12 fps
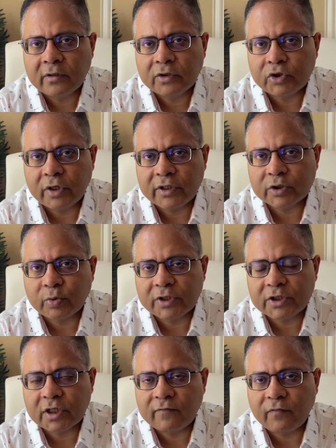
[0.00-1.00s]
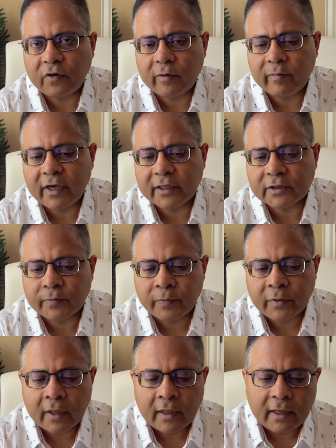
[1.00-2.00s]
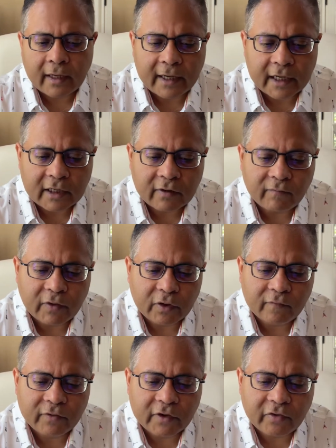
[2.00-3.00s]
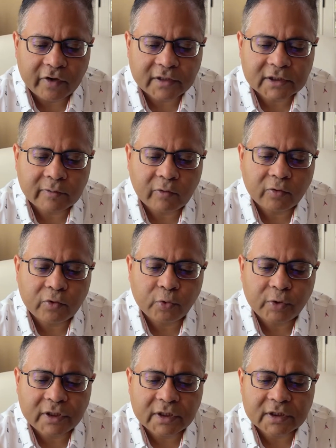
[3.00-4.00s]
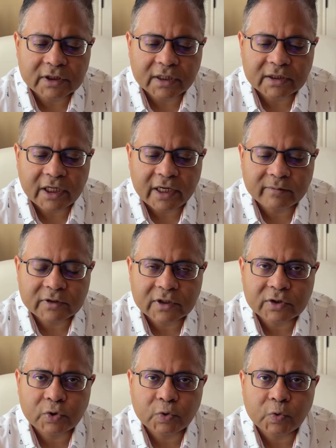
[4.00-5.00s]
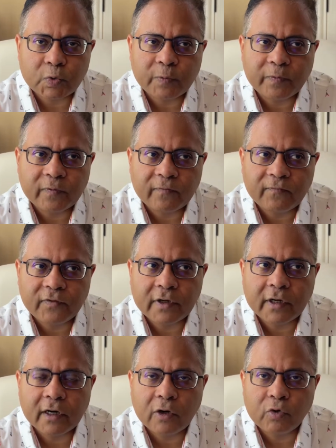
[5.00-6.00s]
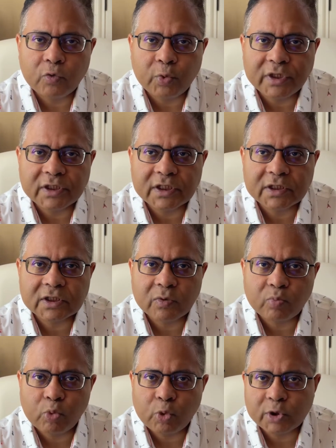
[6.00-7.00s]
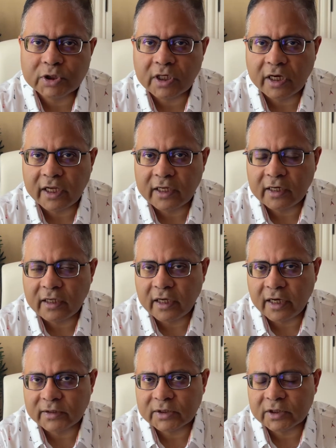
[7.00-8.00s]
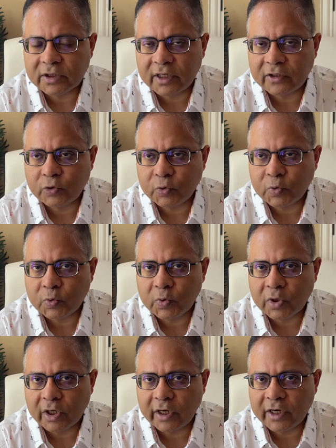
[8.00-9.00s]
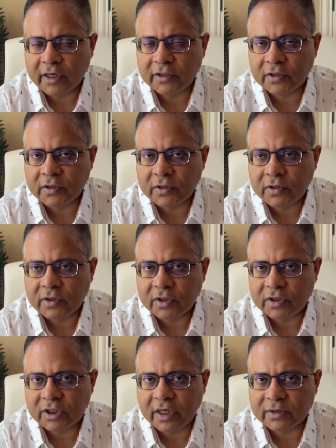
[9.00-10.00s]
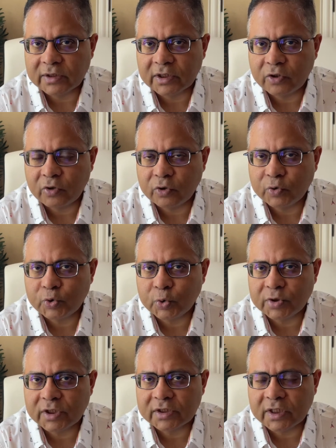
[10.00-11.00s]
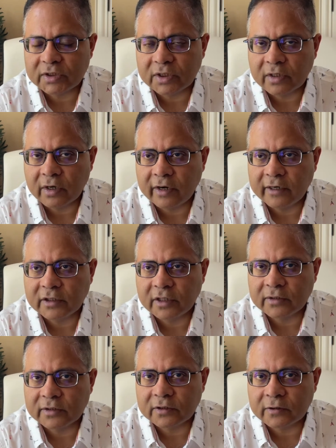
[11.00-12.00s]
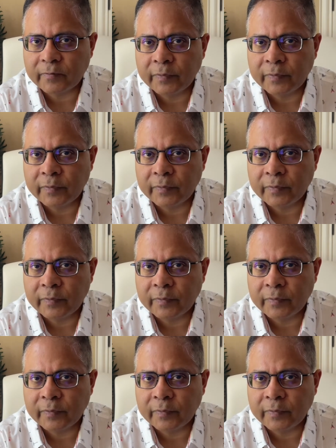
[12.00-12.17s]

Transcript: choice question format. And one of the tricks about doing these exams is to figure out which is the most likely answer and to correct this answer or to choose this as the correct answer.